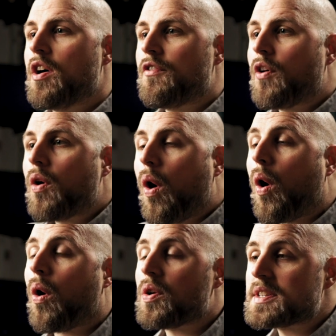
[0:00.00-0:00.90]
for
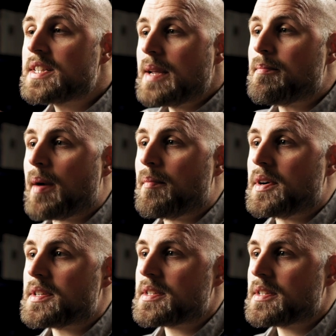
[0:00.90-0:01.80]
all team
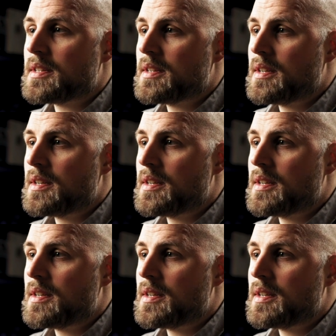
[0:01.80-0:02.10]
members.